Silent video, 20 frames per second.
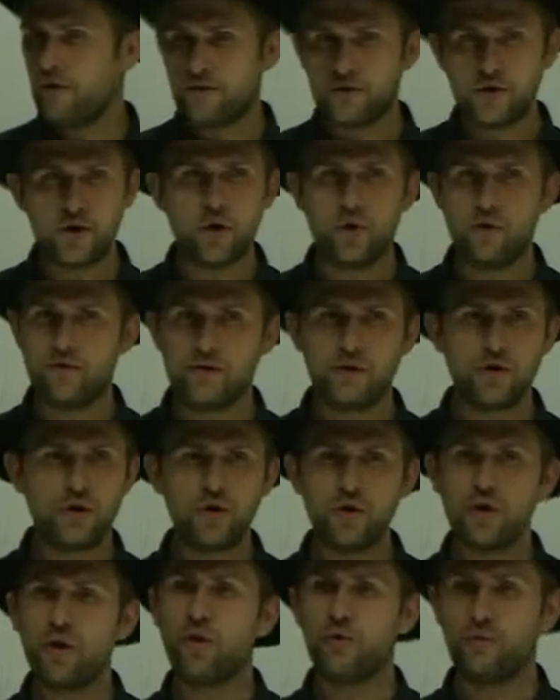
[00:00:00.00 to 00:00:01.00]
Very often,
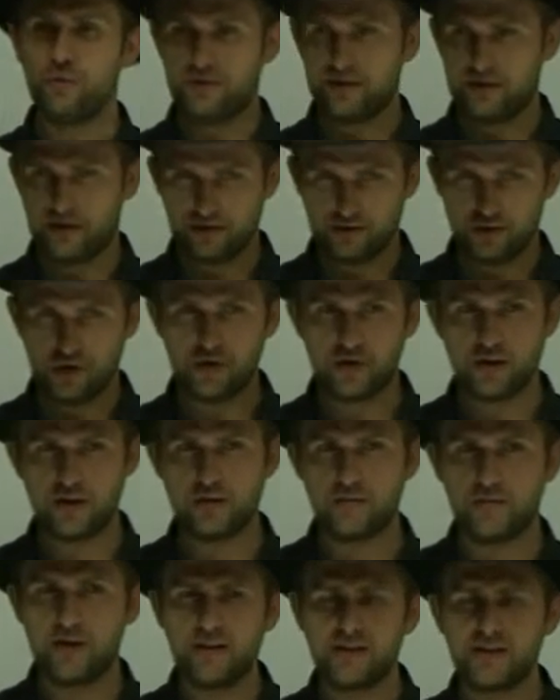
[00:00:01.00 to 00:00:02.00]
no, they don't know what they're
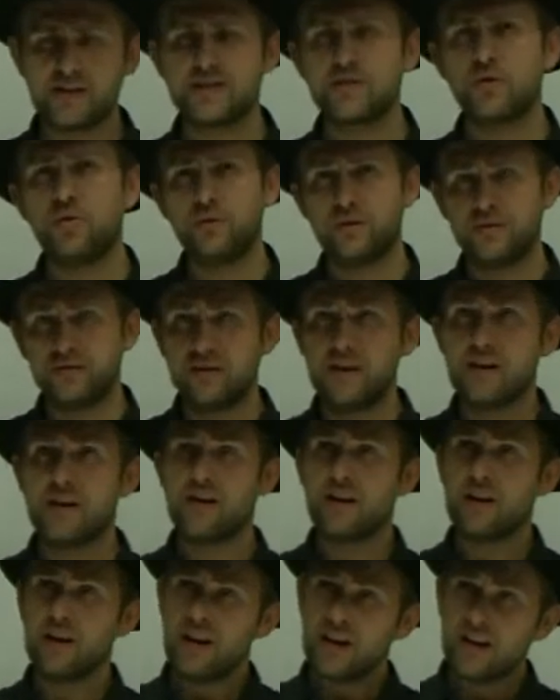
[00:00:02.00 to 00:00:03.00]
talking about. It's
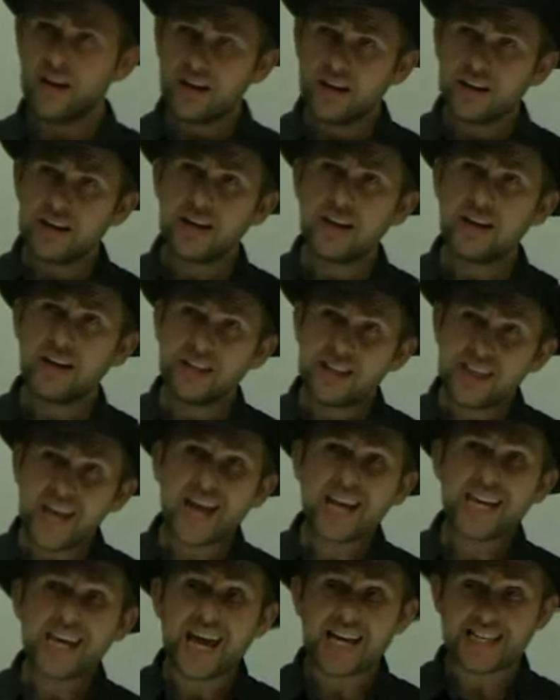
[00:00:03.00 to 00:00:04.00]
only they're
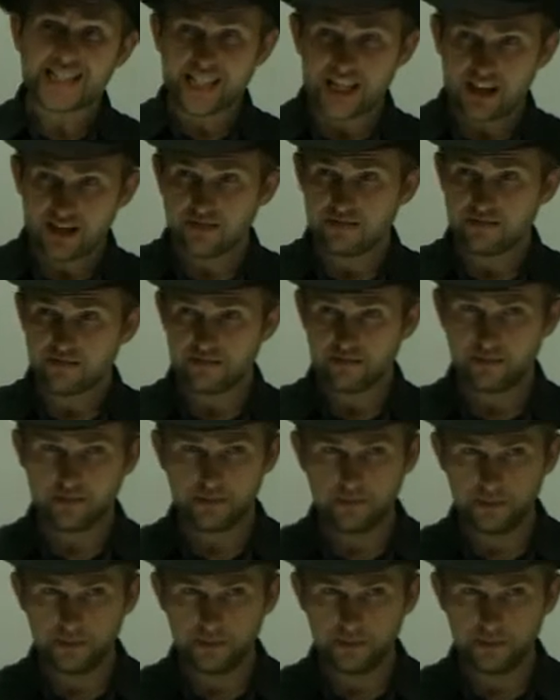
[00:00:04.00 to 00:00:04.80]
guessing.